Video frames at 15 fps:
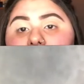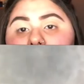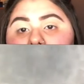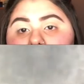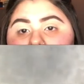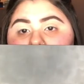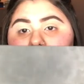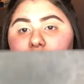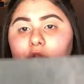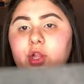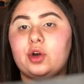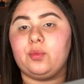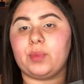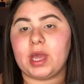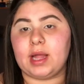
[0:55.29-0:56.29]
and Nature
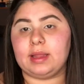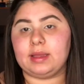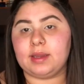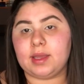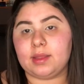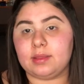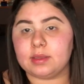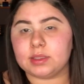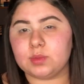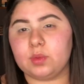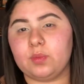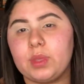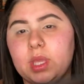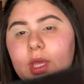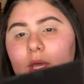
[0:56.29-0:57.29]
Glow palette, and this will
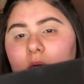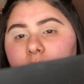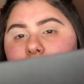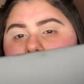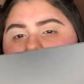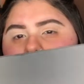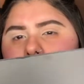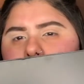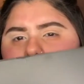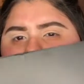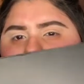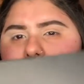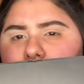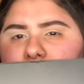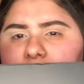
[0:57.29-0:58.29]
be,
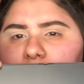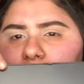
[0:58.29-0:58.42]
most of the